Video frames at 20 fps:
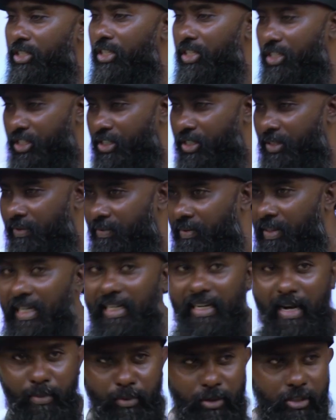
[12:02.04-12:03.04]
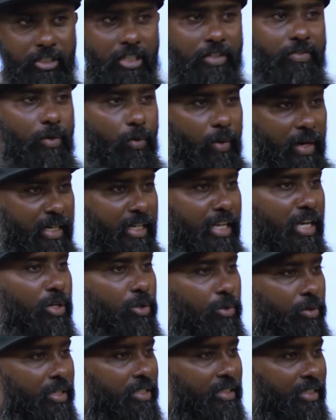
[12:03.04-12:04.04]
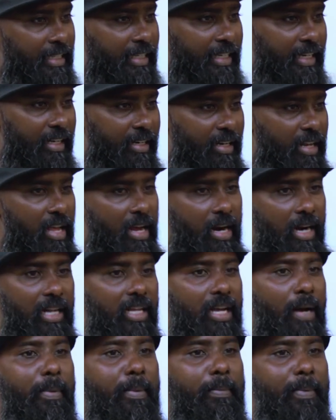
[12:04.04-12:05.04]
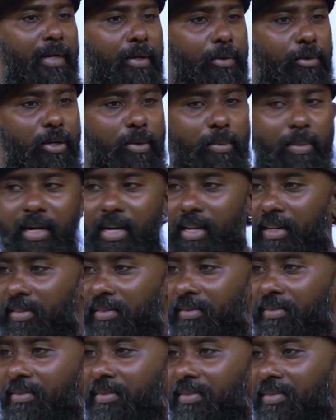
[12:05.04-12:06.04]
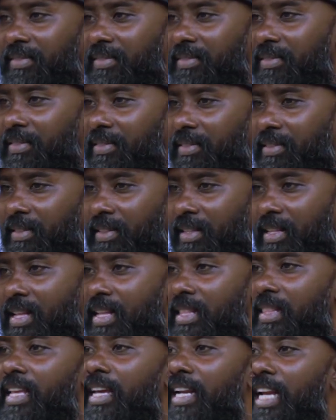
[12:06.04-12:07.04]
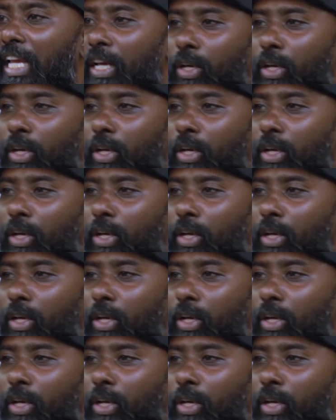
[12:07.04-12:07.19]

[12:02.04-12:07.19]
the church. They'll come to church for 1 year 2 year 3 year and commitment kudukamaatanga. They're